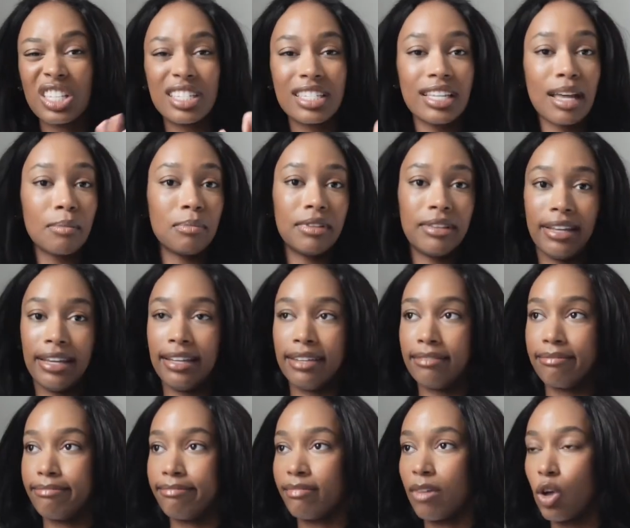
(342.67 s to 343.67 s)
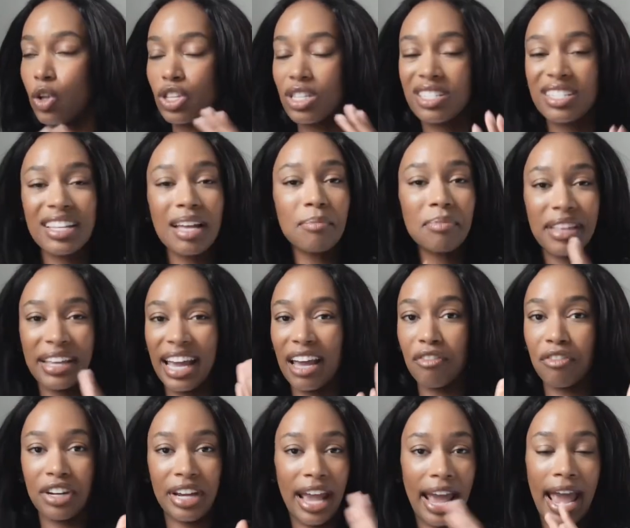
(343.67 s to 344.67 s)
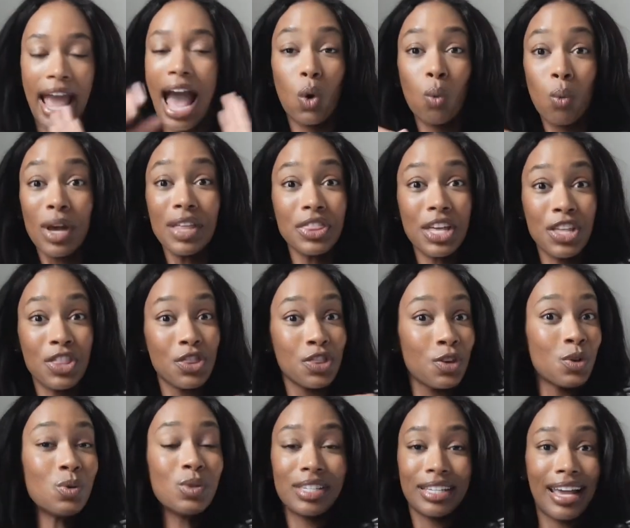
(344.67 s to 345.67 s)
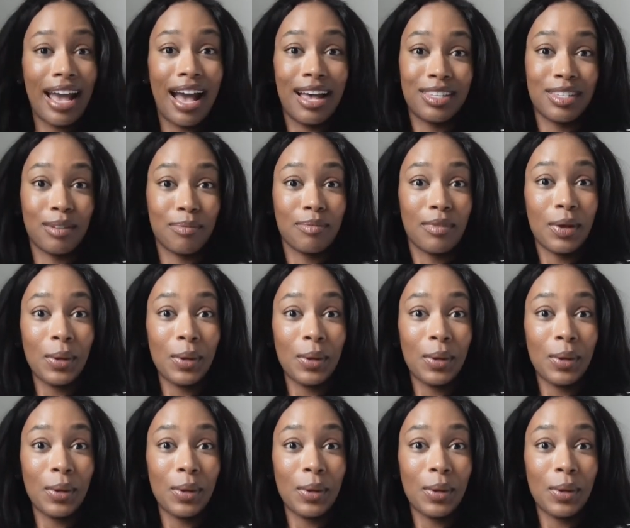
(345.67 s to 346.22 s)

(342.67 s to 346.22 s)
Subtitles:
something every day with enthusiasm.